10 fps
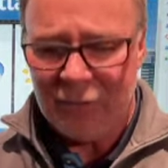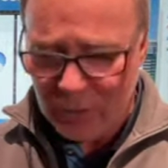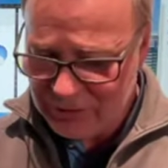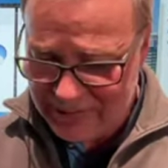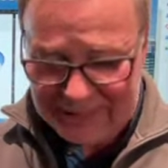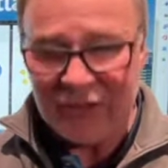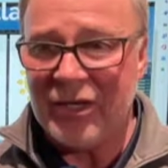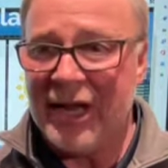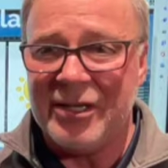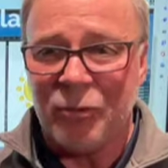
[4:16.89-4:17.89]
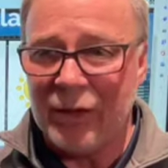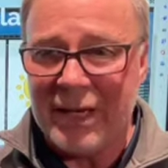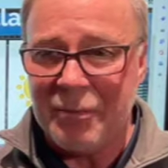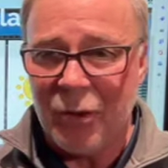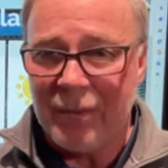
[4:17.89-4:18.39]
Of course, that could change. We'll
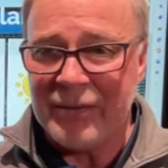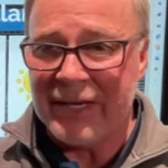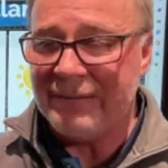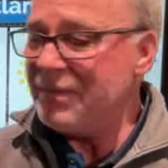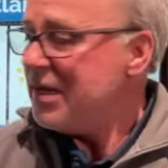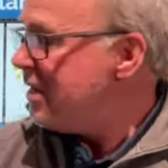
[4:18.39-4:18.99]
keep you updated.